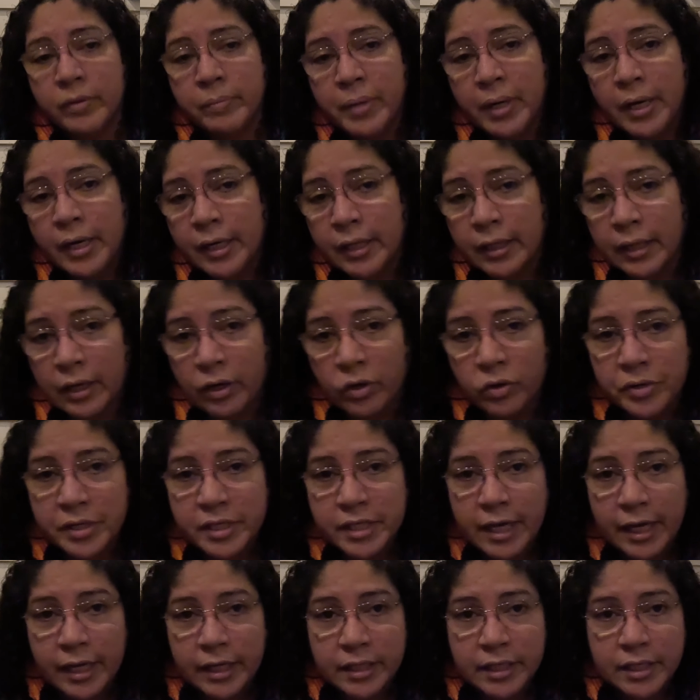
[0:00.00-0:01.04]
body that always
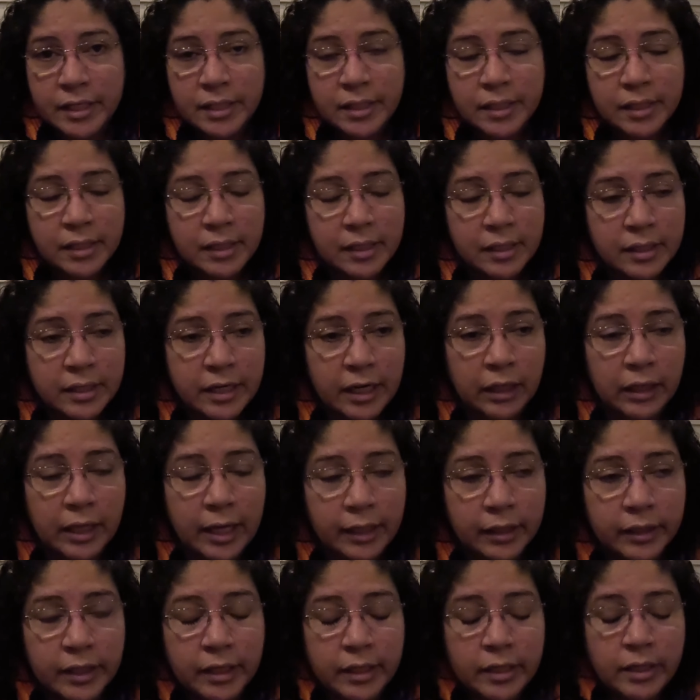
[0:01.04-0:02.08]
gets
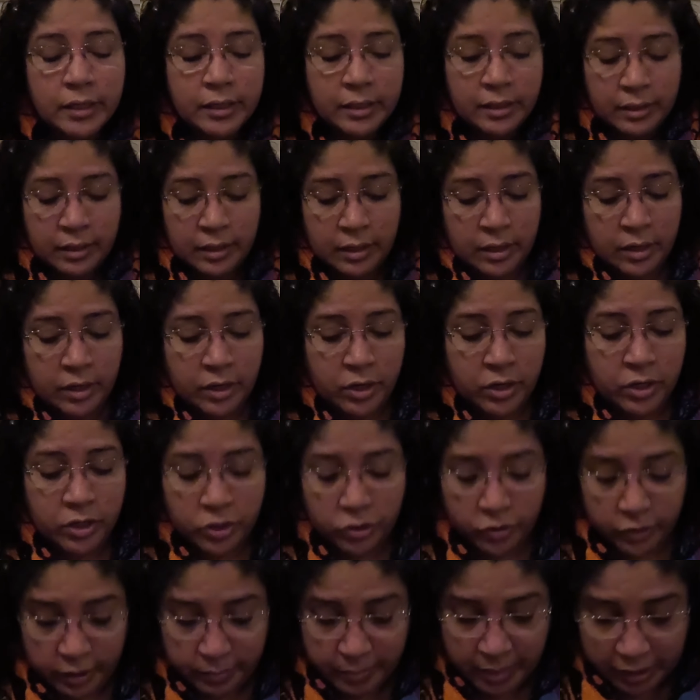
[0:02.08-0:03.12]
neglected
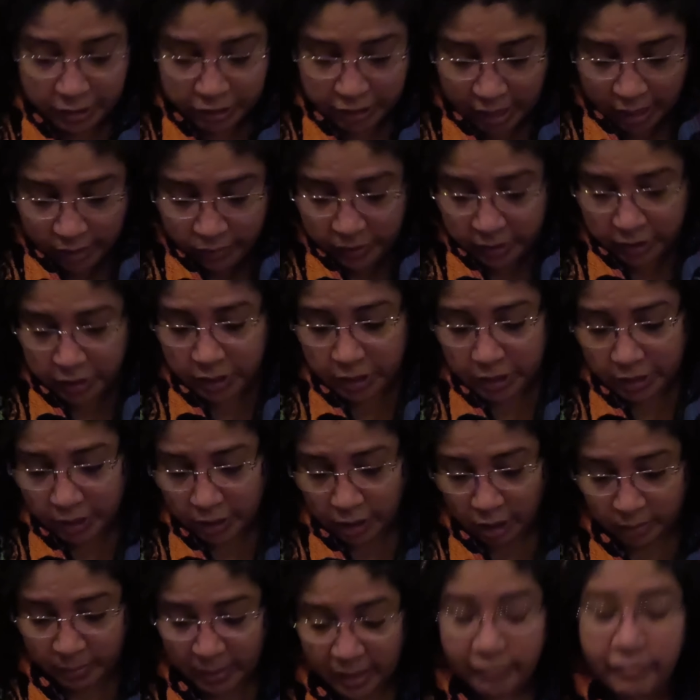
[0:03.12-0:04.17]
during my showers
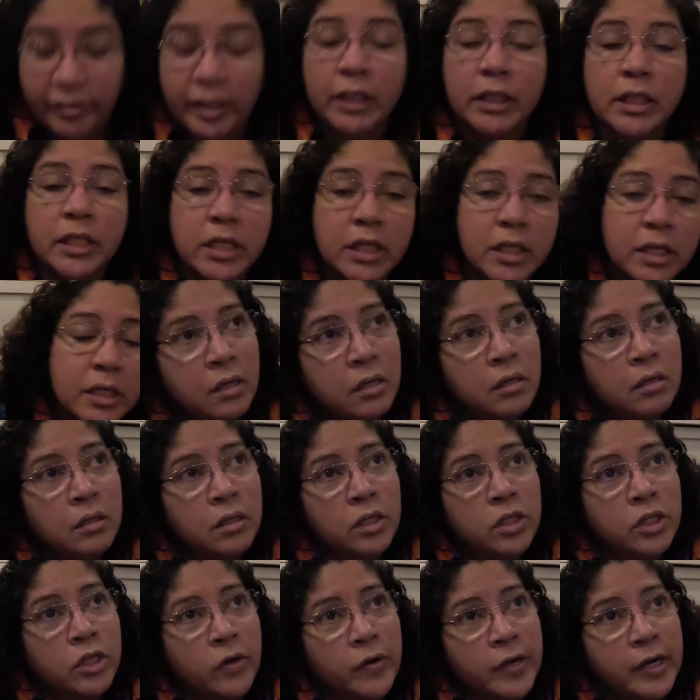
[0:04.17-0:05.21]
are my feet.
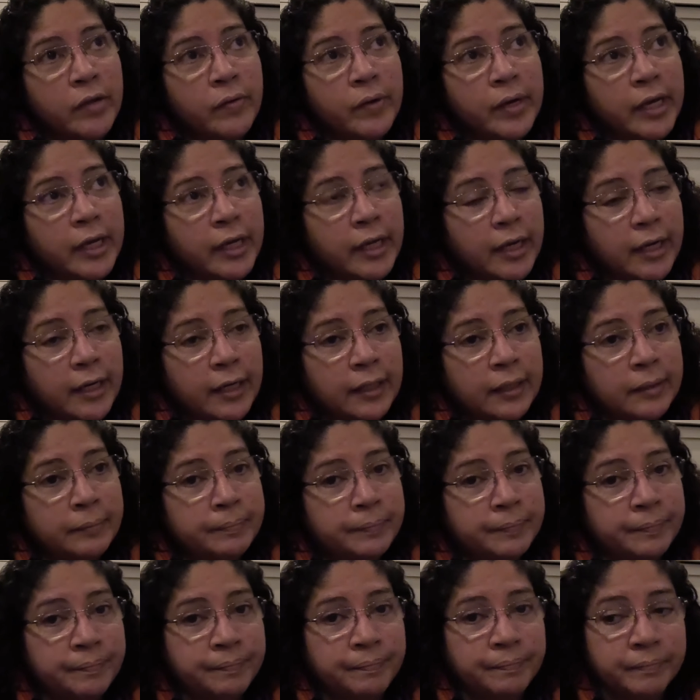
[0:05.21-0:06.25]
So anyway,
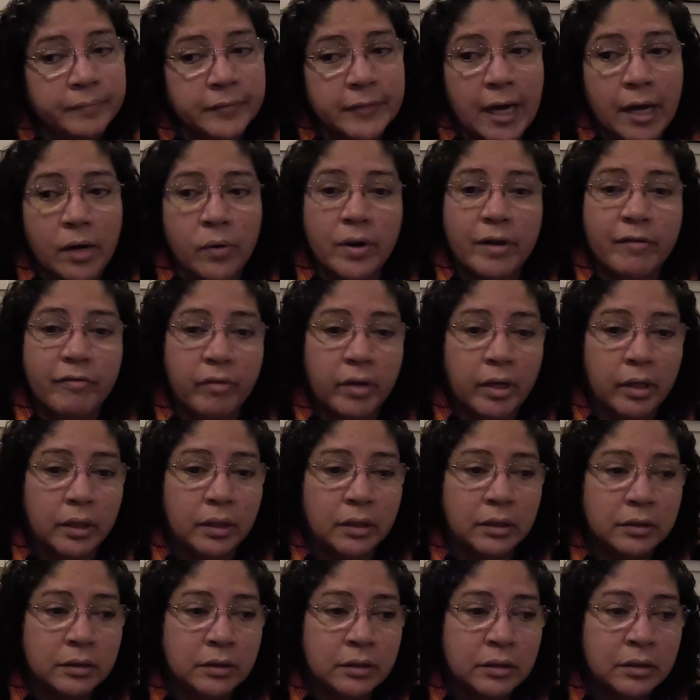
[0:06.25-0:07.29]
how do I feel?
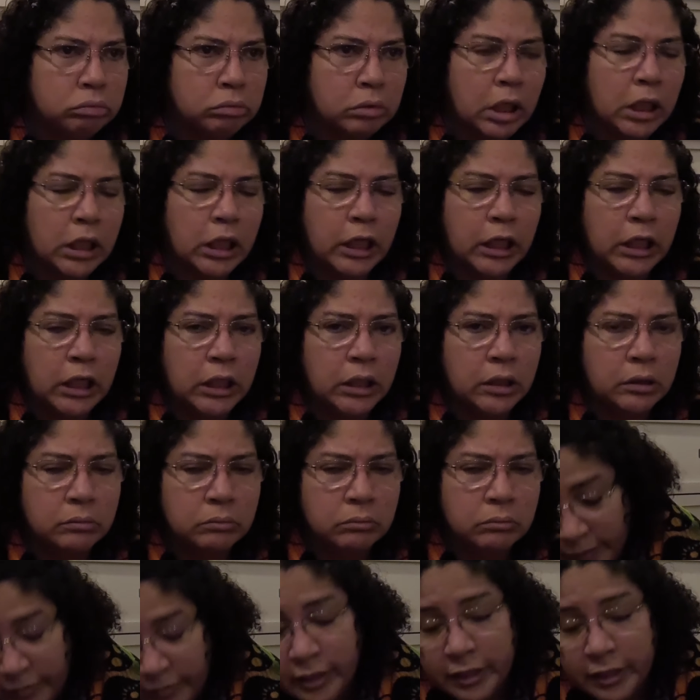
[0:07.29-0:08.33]
Clean?
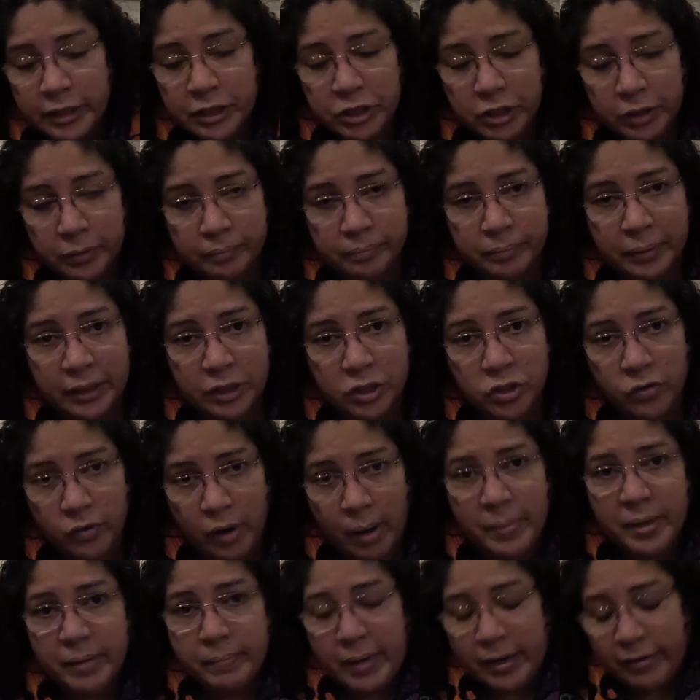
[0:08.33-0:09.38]
I really should be
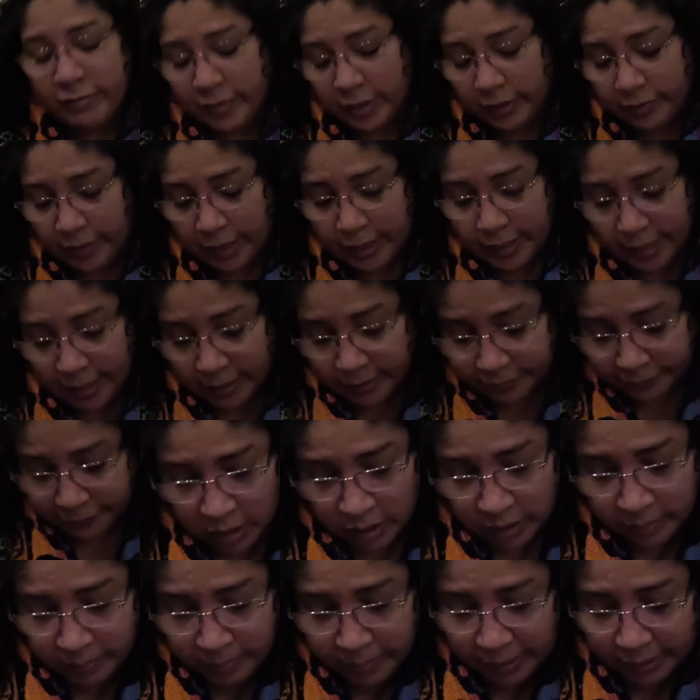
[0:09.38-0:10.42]
scrubbing my feet right now,
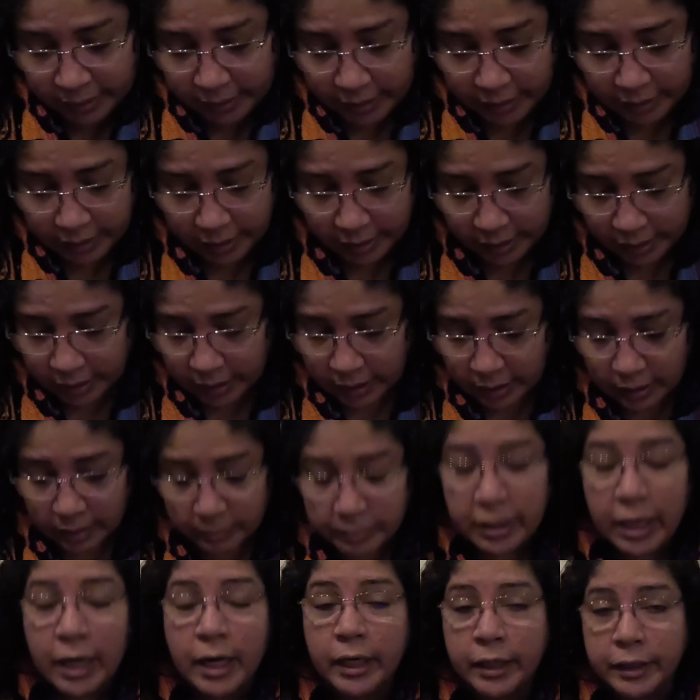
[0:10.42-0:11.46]
but I'm
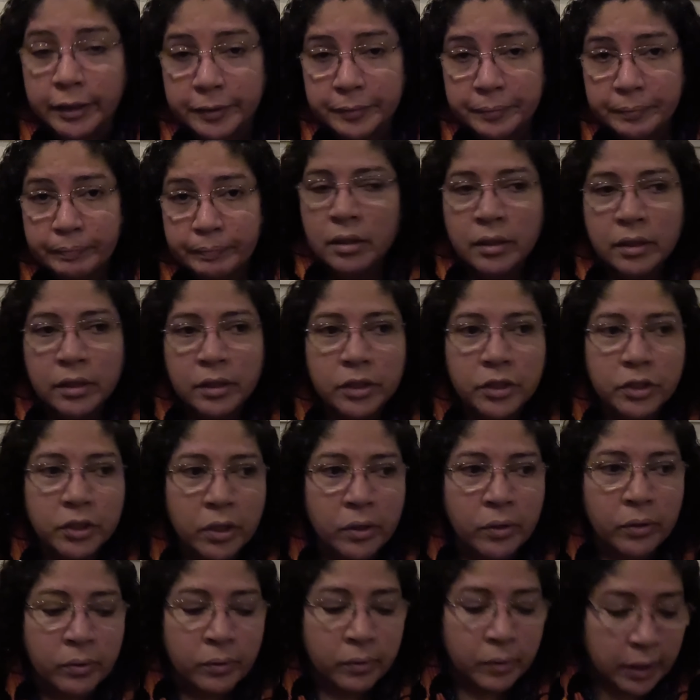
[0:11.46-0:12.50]
tired.
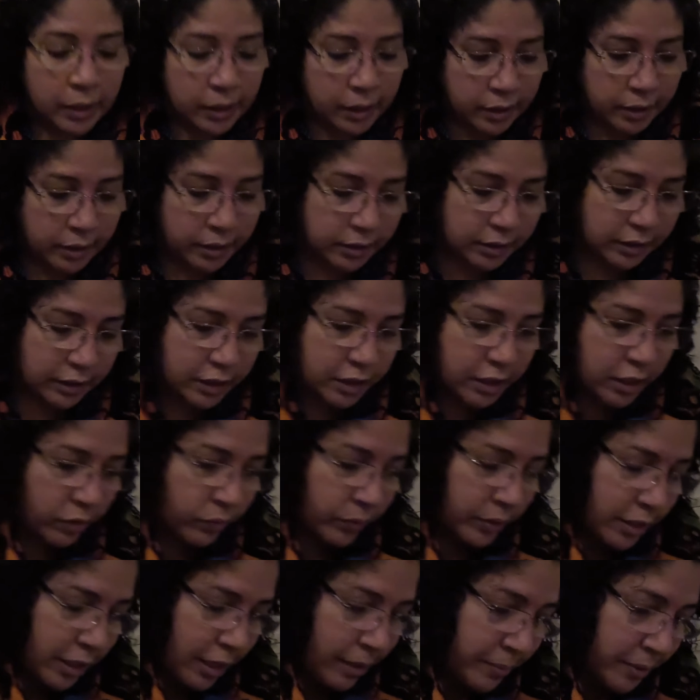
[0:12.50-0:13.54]
So let's see,
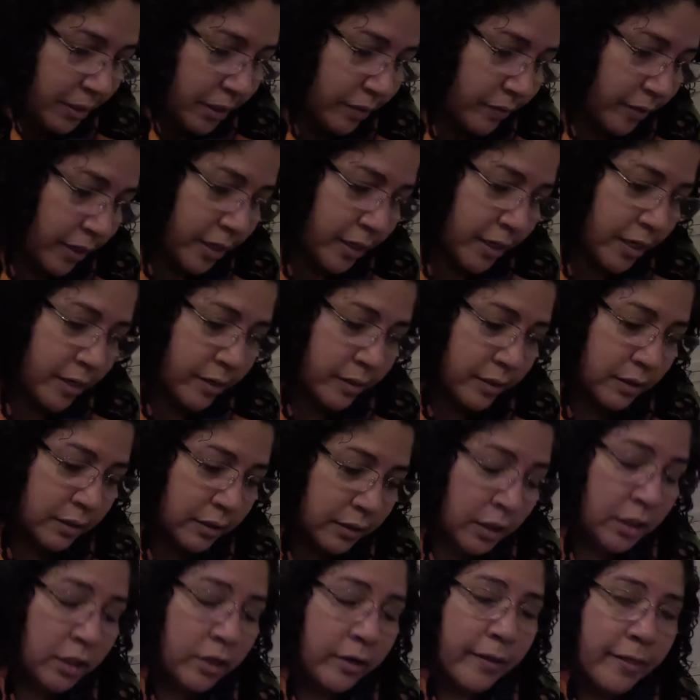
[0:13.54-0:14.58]
what time is it right now?
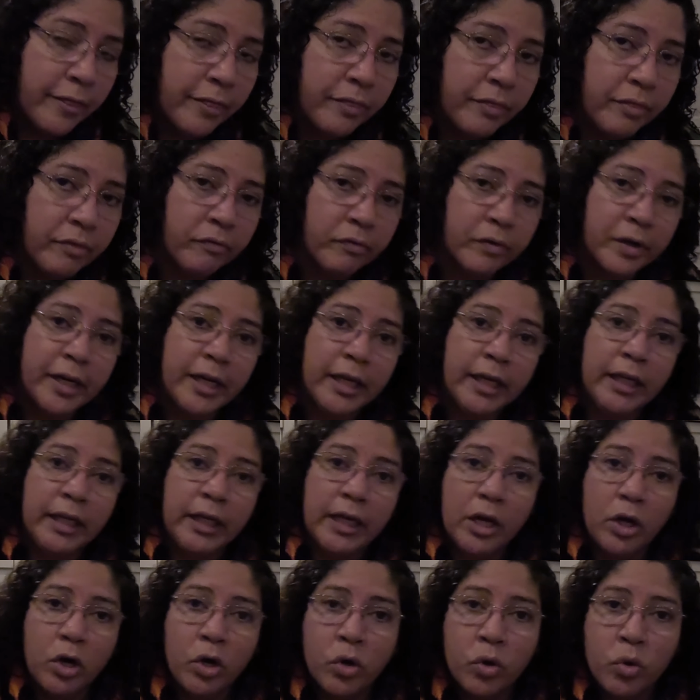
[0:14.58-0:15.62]

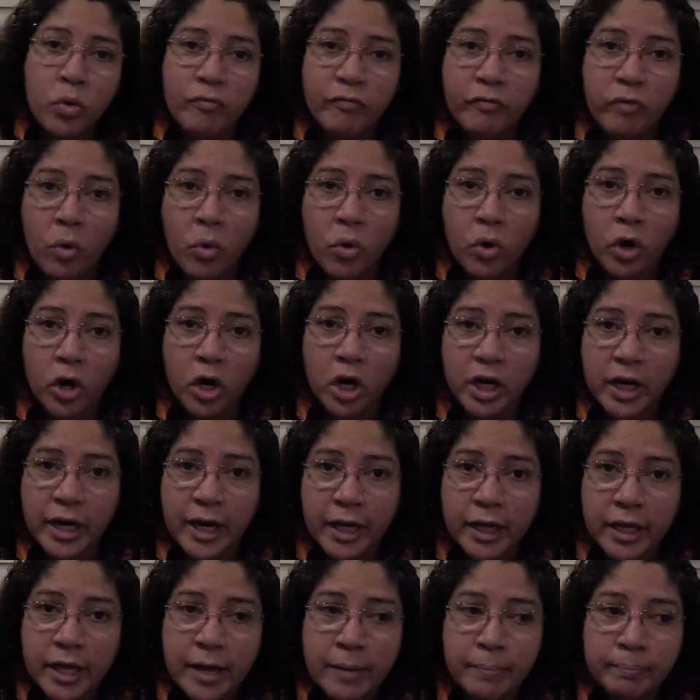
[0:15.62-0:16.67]
3:04
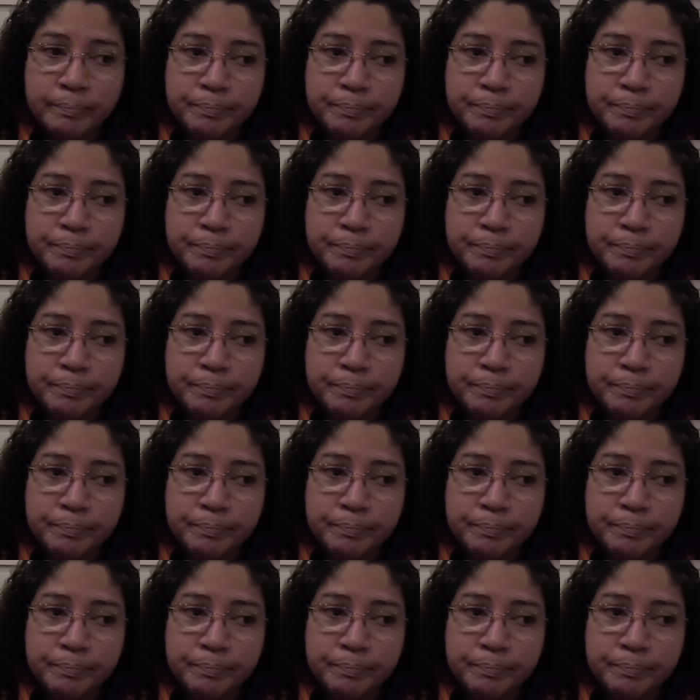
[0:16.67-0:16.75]
a.m.